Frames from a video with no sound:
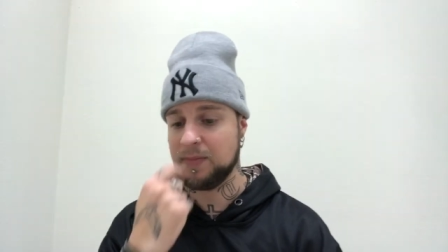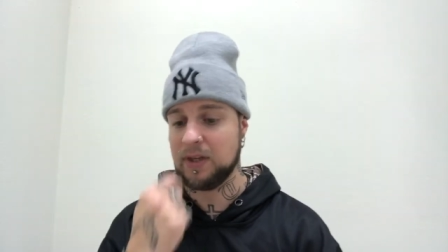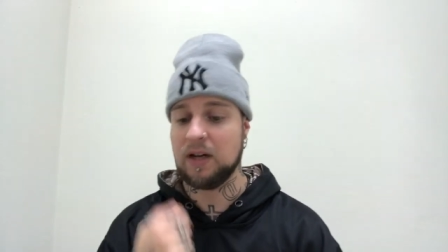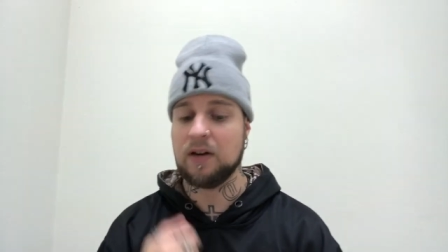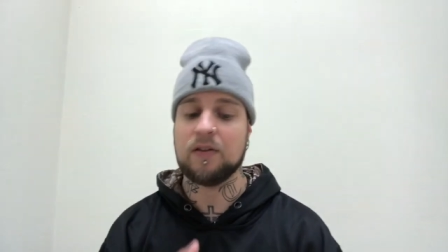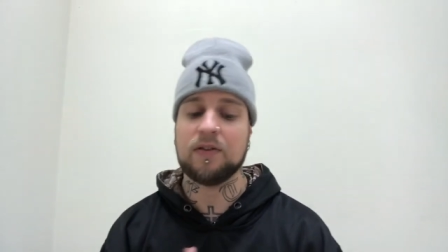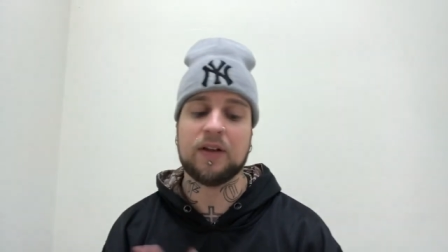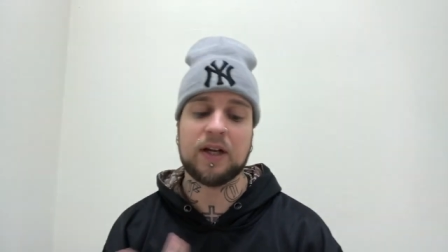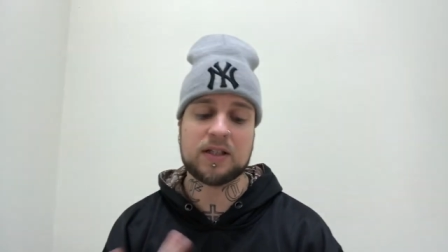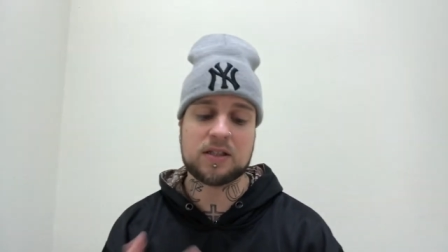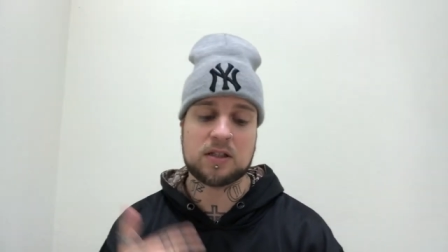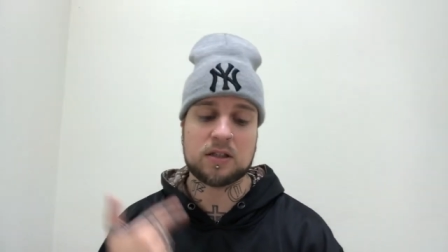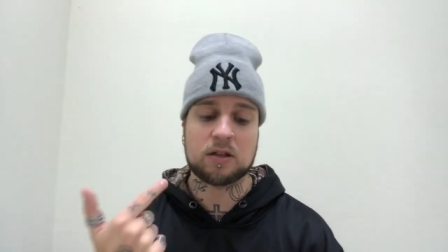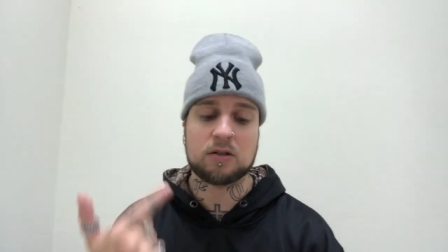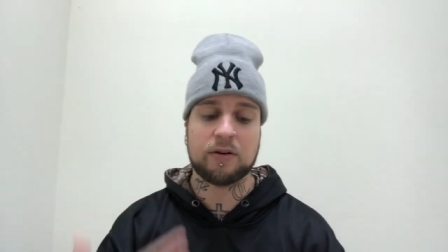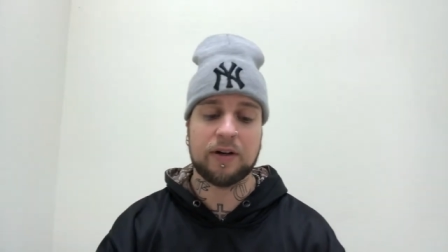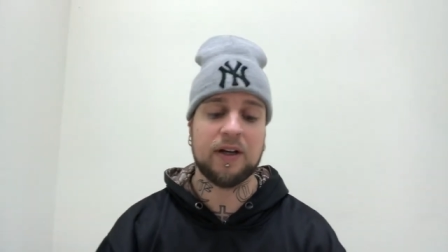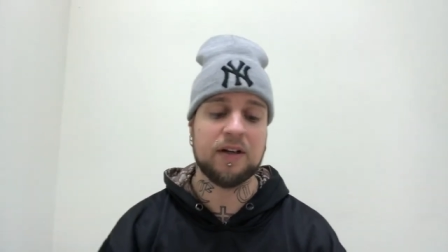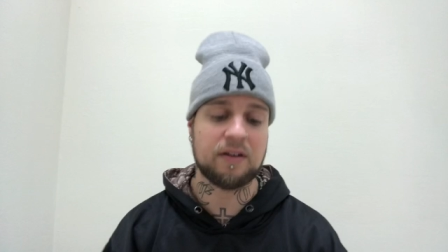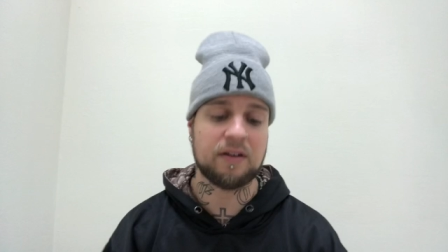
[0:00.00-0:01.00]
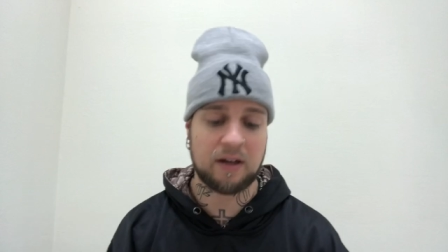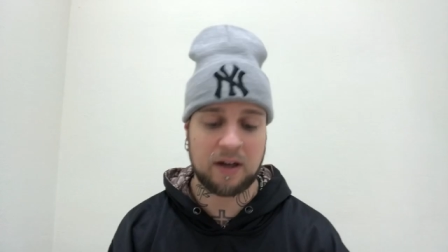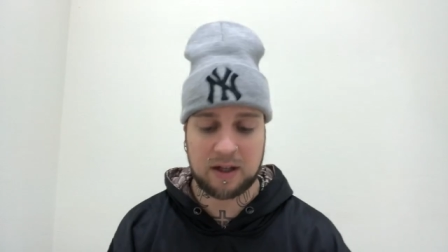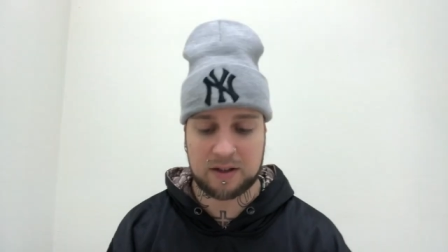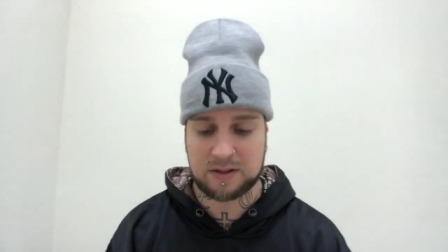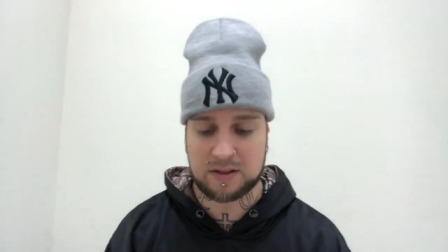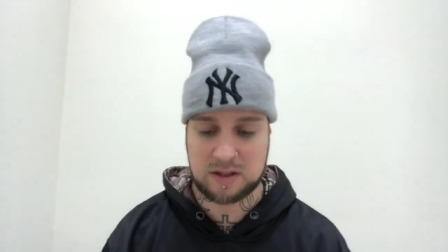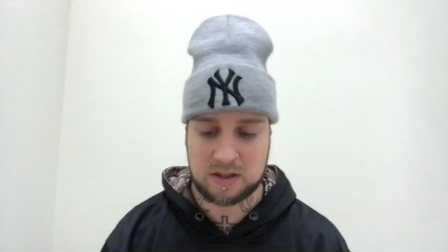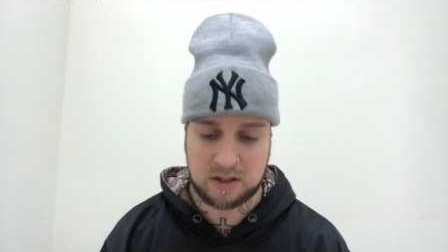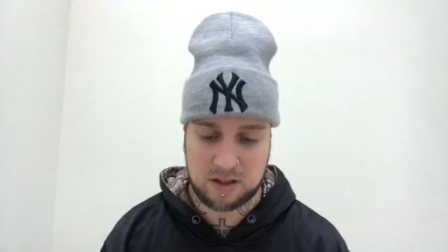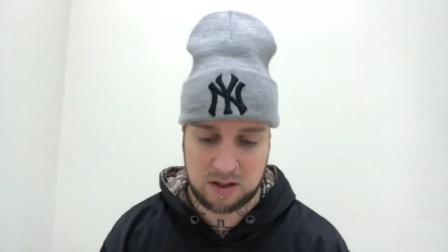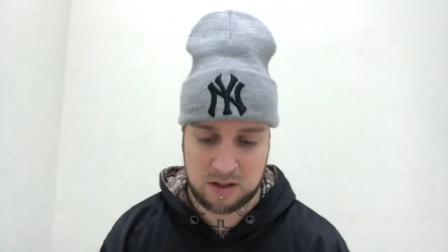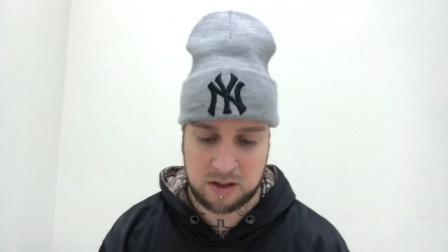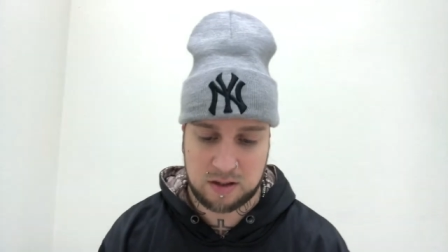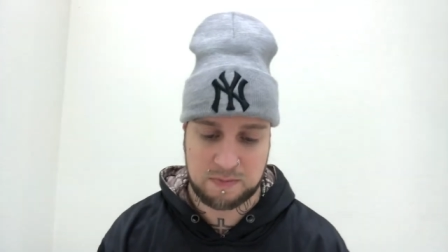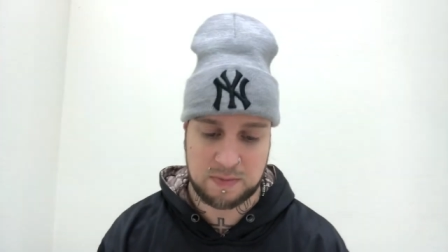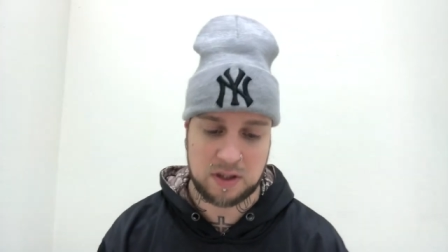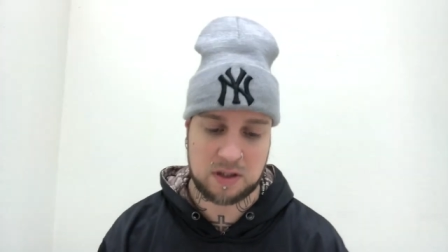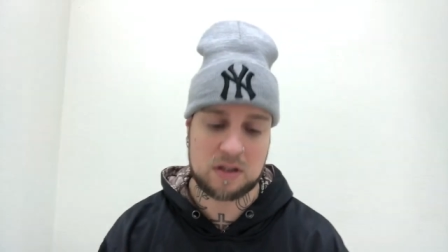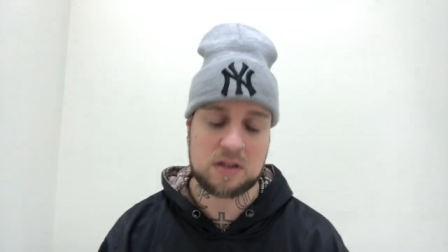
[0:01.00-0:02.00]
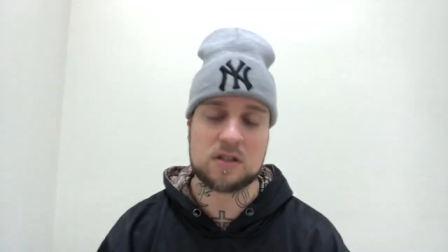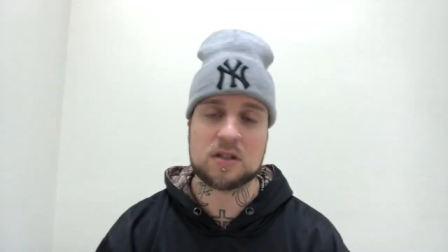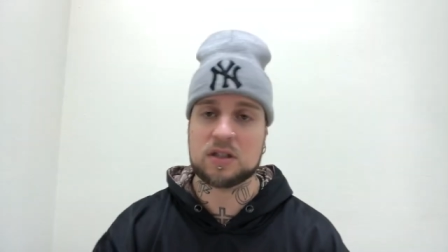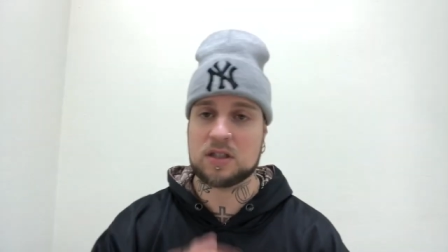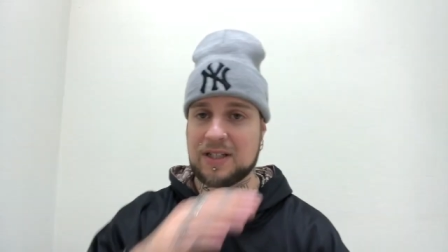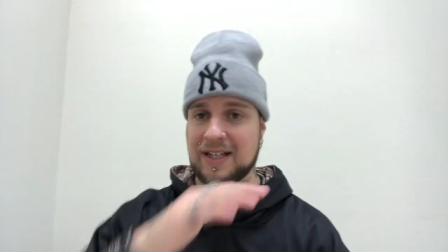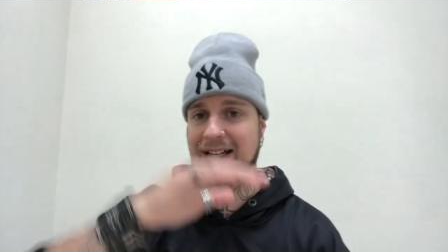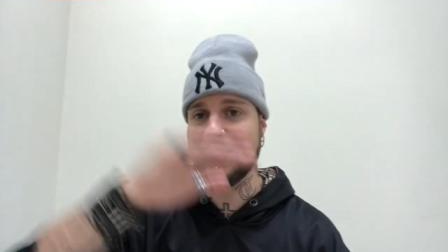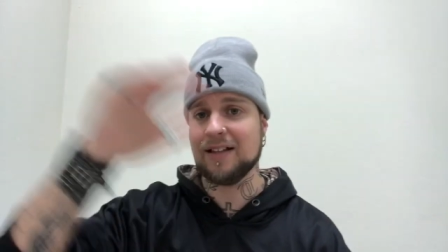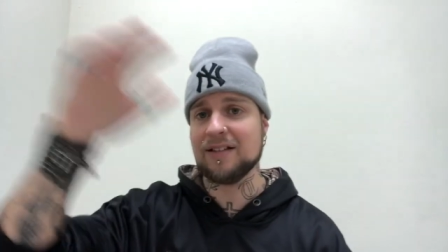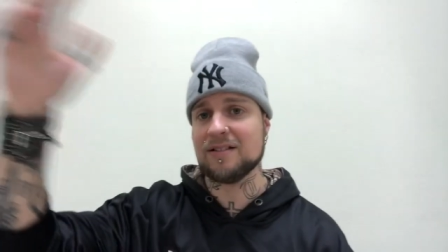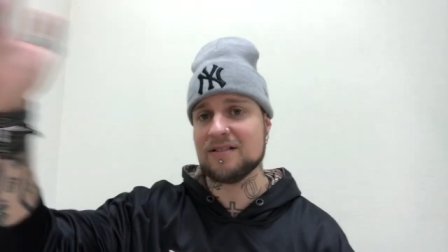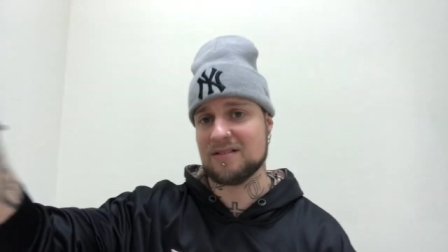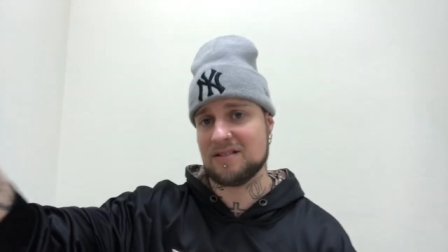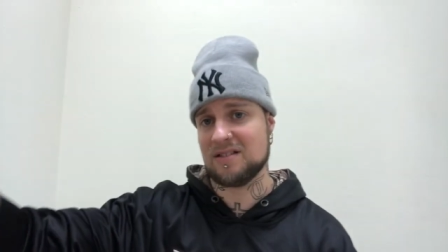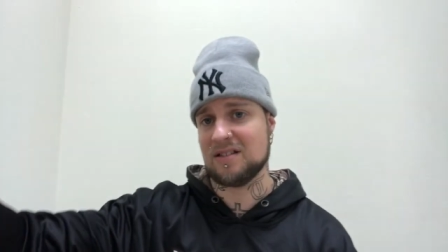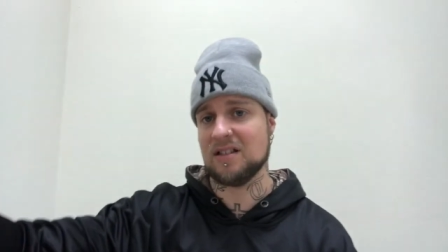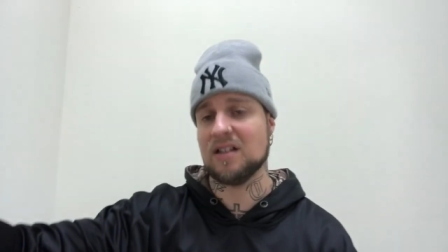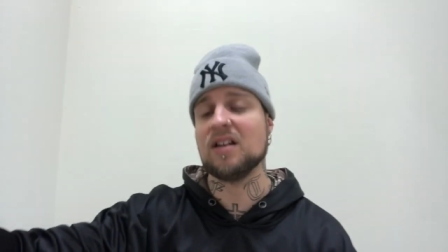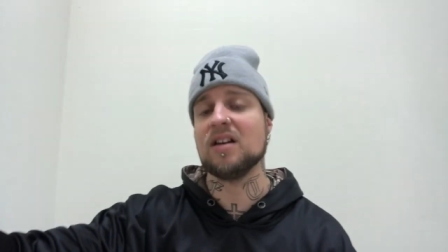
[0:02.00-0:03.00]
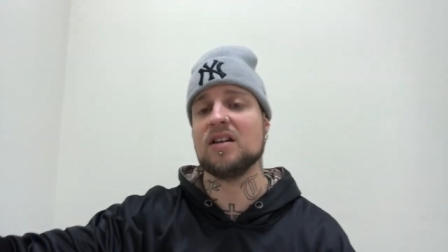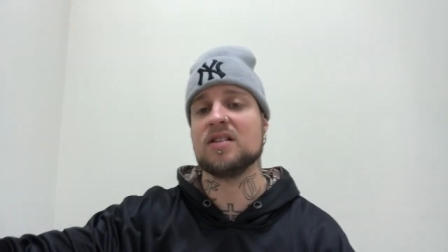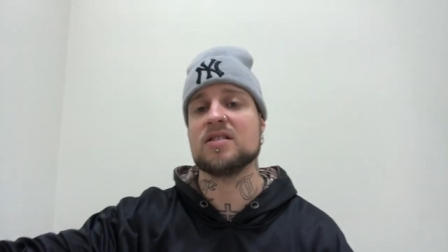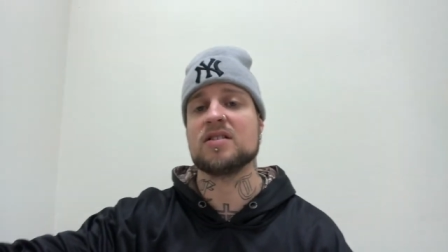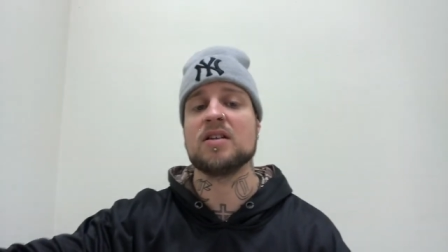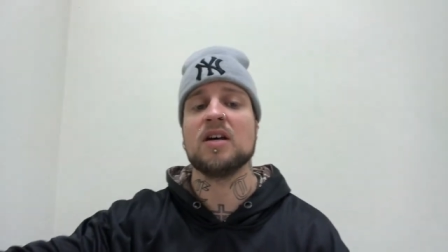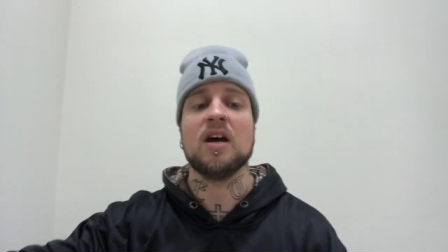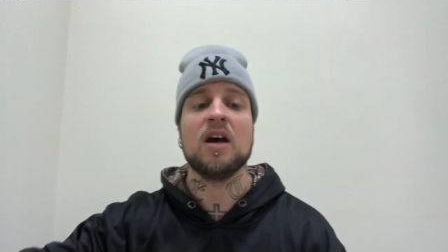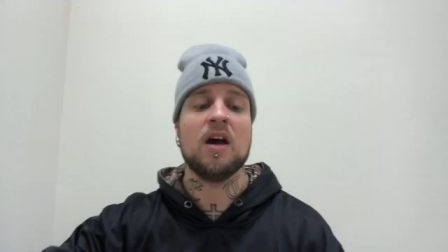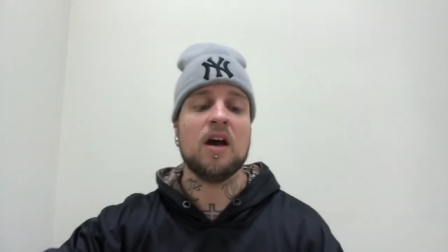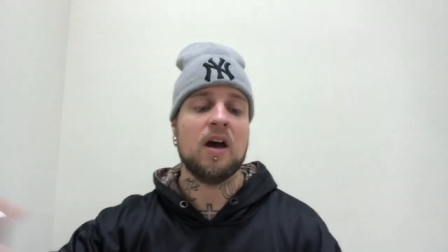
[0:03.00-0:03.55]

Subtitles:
and that's the great exercise, because the tendency is